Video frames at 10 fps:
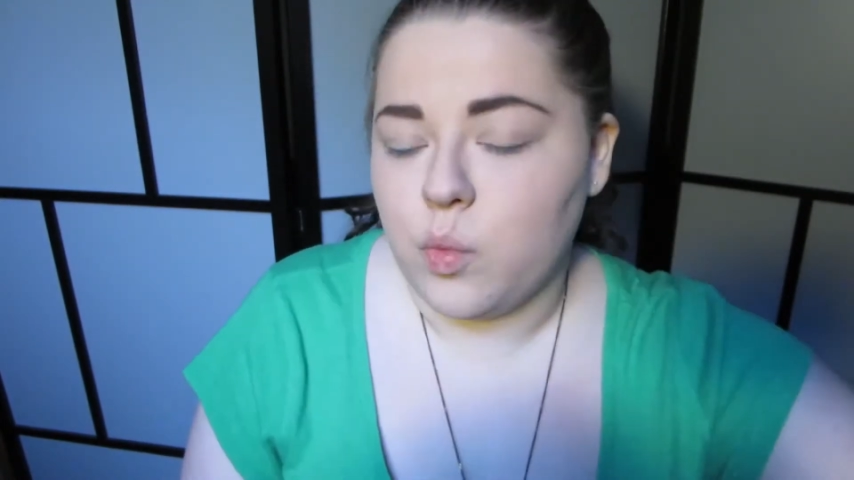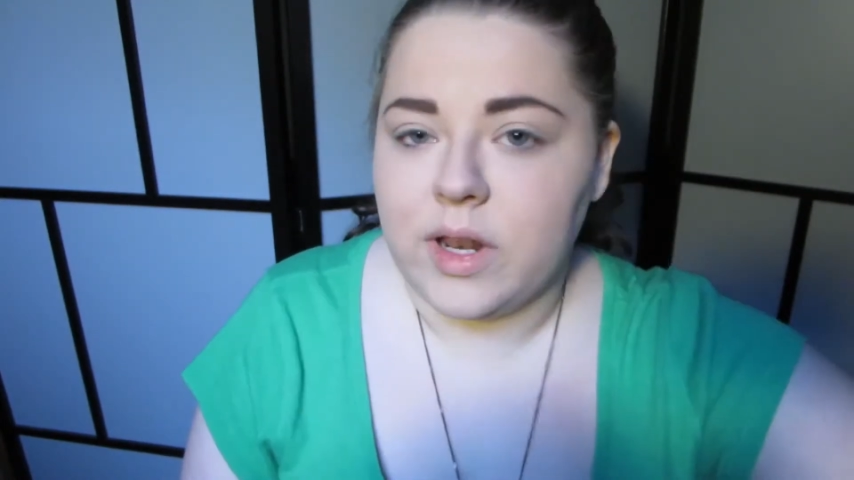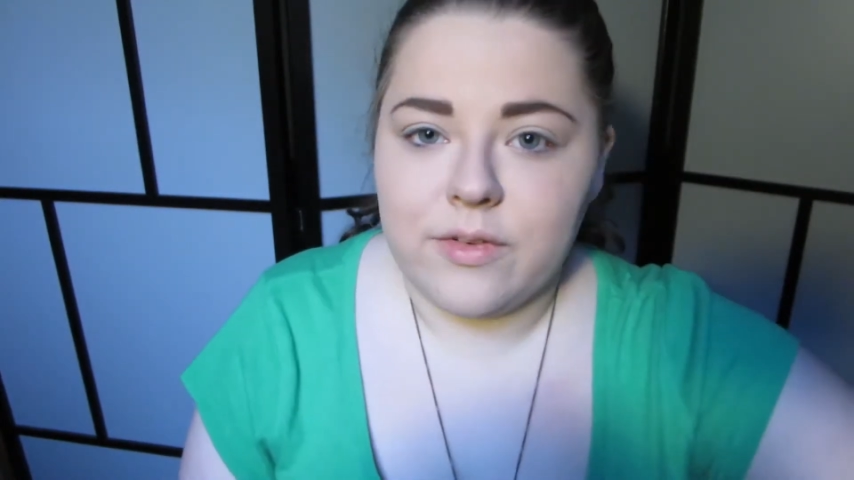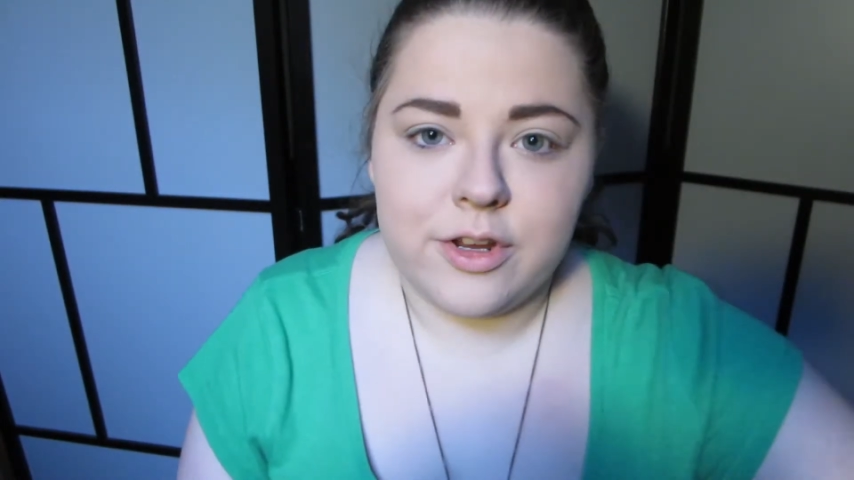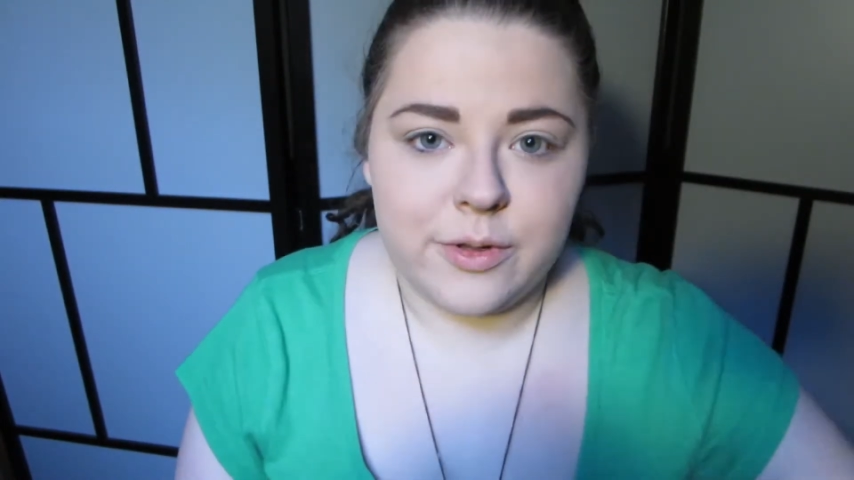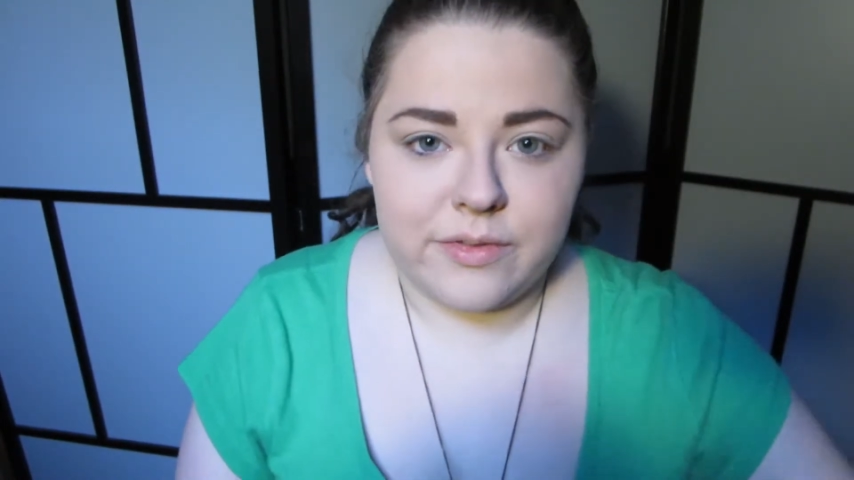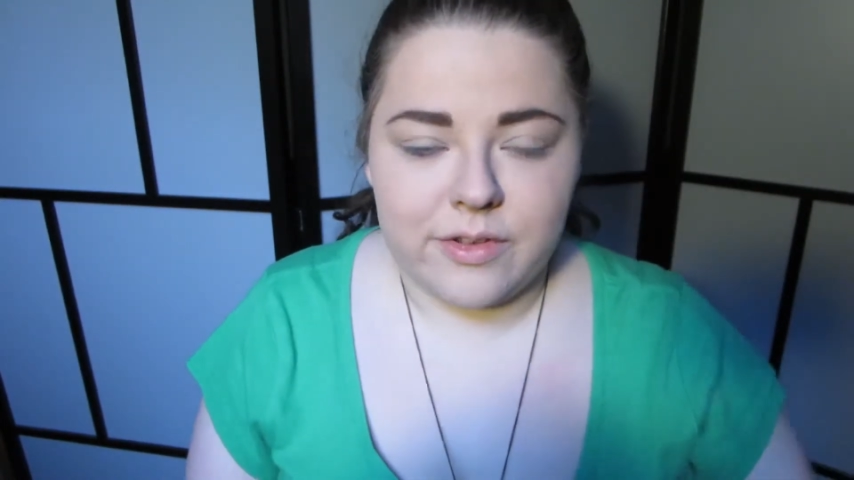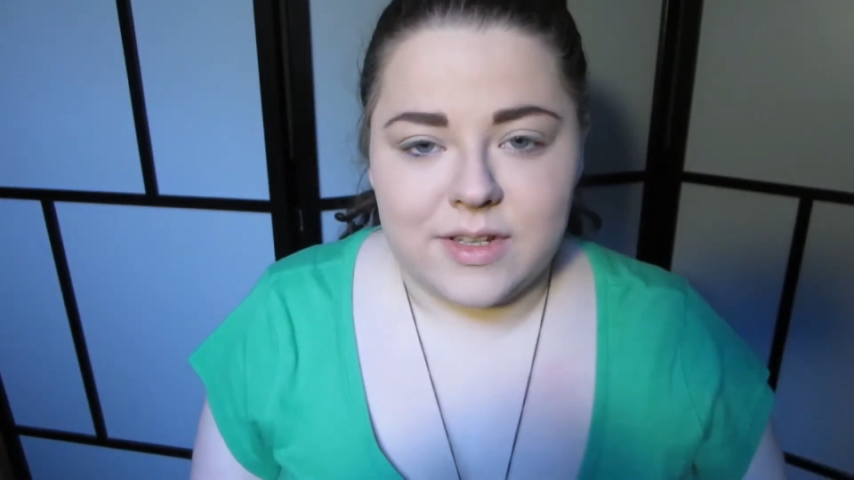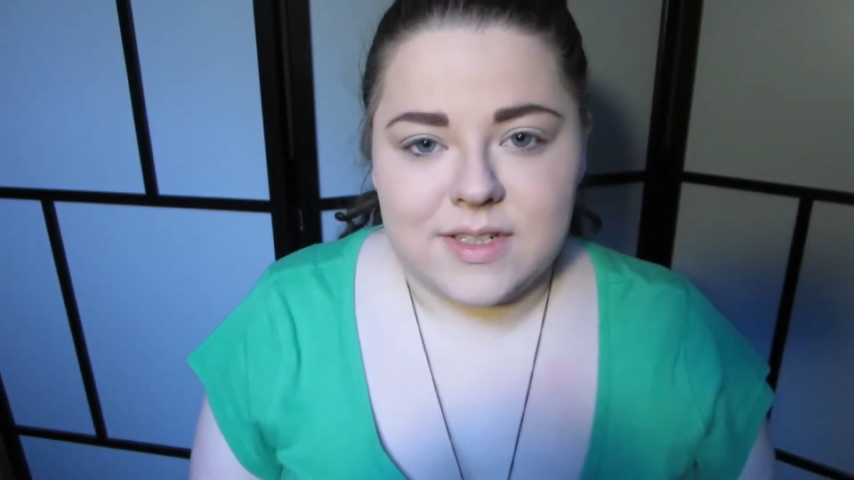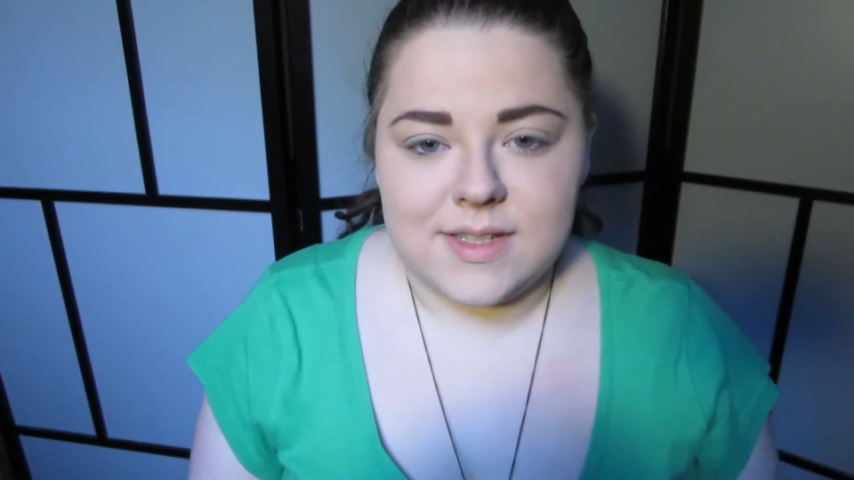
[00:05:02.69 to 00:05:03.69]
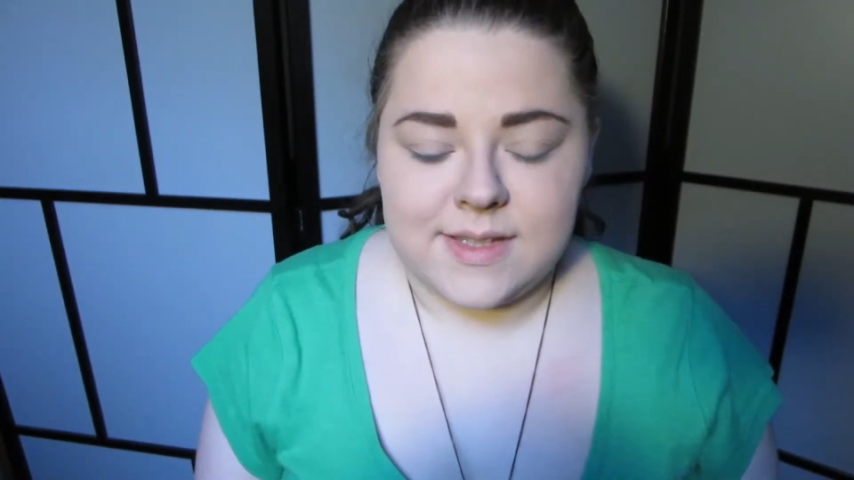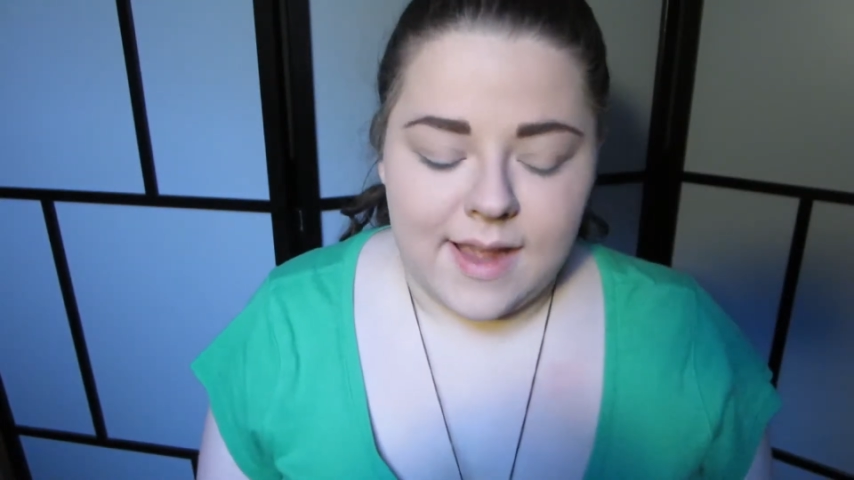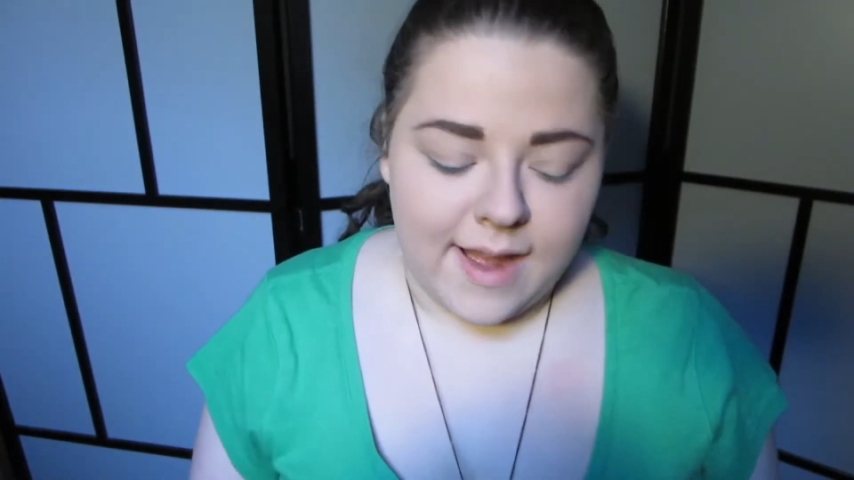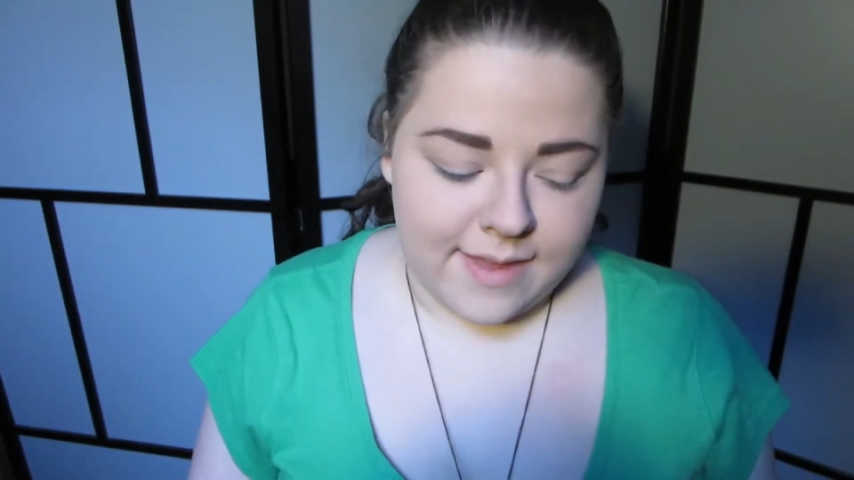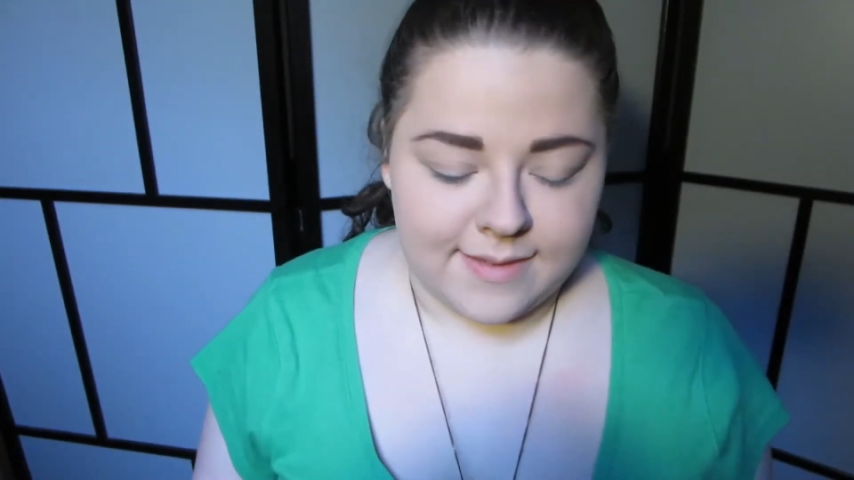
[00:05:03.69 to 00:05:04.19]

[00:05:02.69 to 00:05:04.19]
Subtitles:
Whatever you're doing for Valentine's Day, I